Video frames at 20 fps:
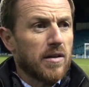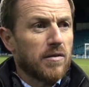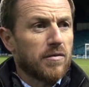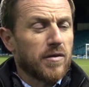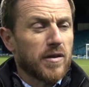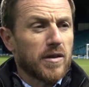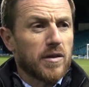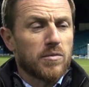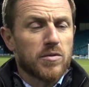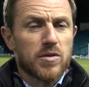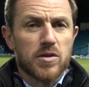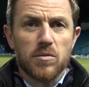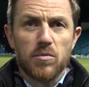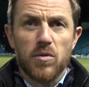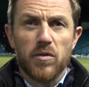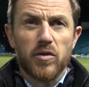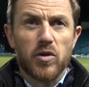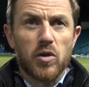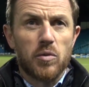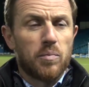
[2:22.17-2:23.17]
I think there were some
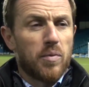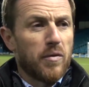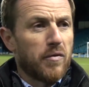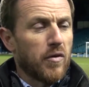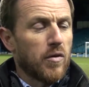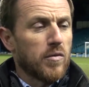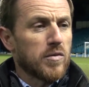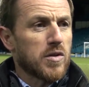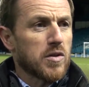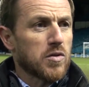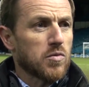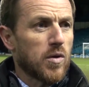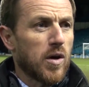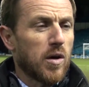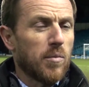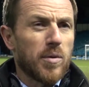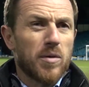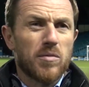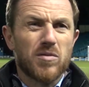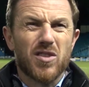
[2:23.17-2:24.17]
other good performances as
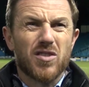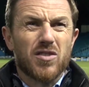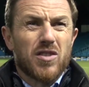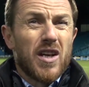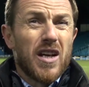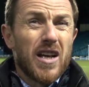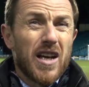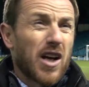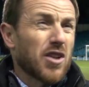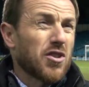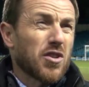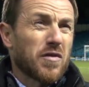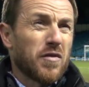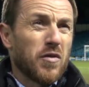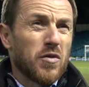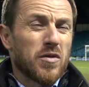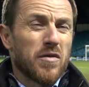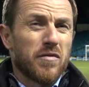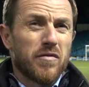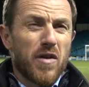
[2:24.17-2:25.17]
well, but I just thought it
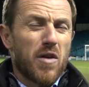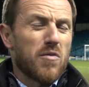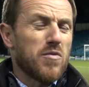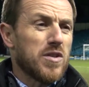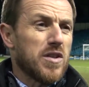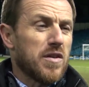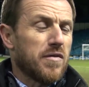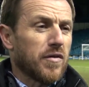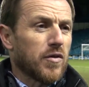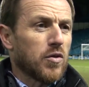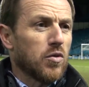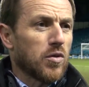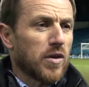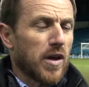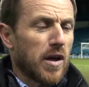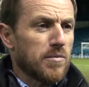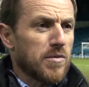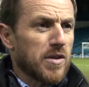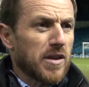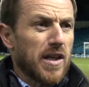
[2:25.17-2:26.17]
was a very difficult
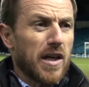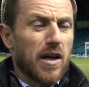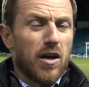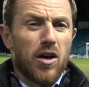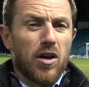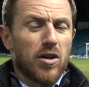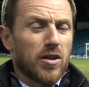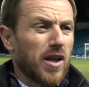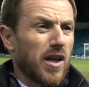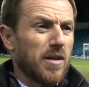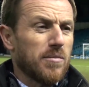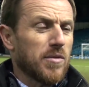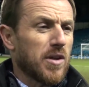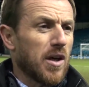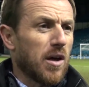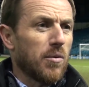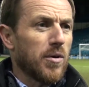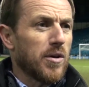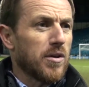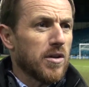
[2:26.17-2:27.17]
game to get our game
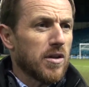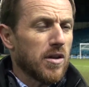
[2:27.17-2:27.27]
going.